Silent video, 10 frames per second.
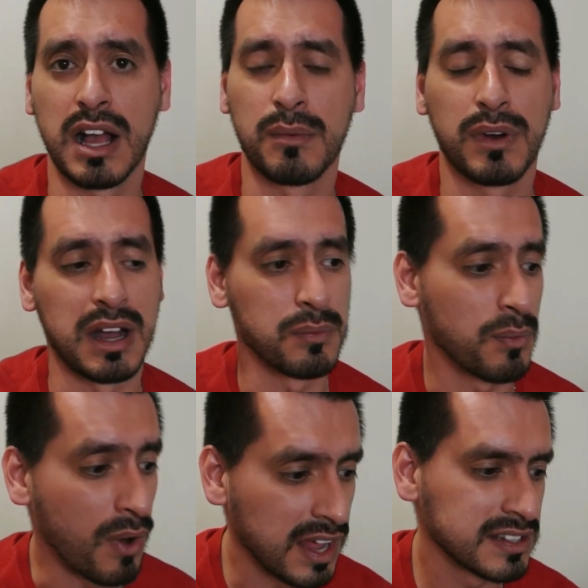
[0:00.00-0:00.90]
I, wa I
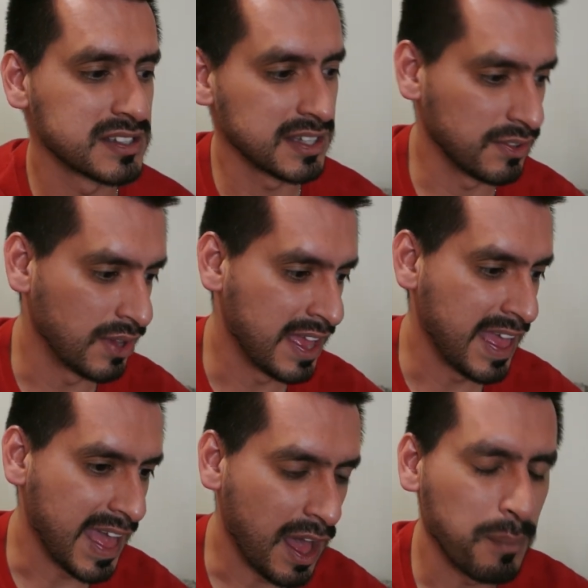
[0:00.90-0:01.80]
want to
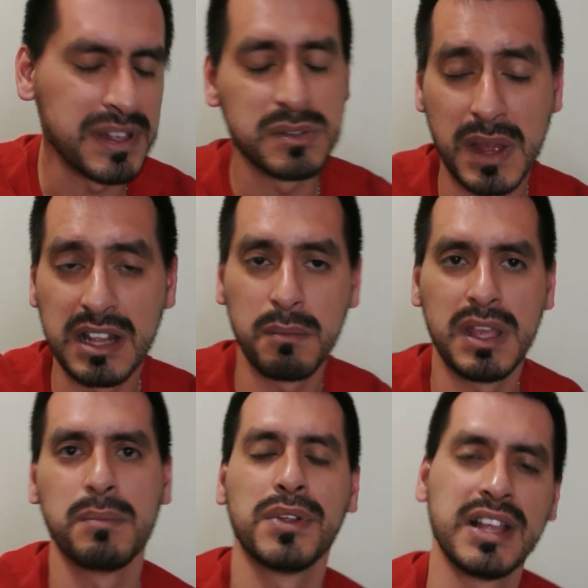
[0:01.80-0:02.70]
help as many
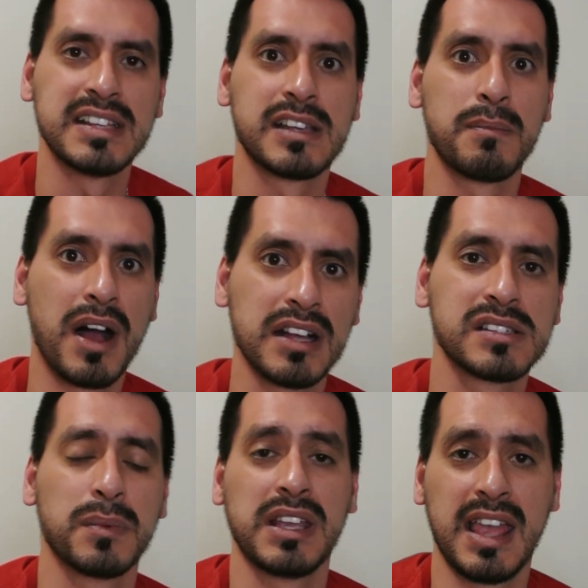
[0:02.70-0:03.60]
people as I
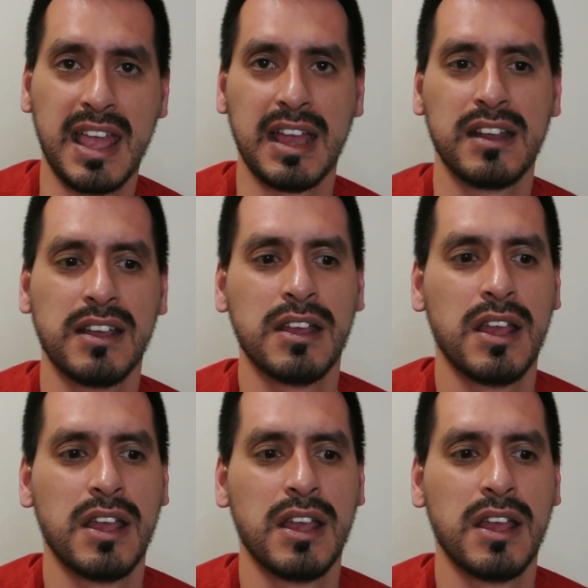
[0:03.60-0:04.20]
possibly can